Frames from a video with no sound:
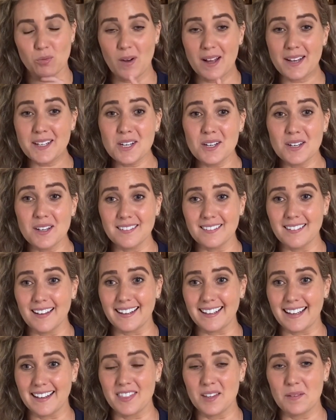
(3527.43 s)
when you're
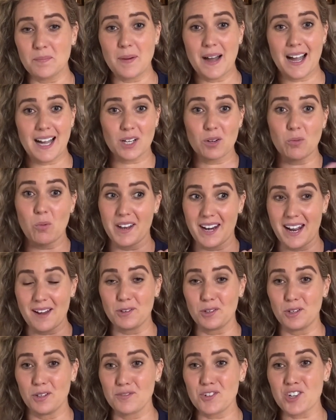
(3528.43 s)
like in the back
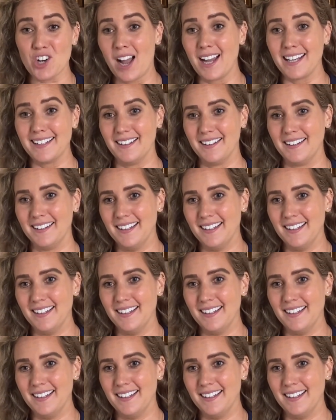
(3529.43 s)
whatever of China,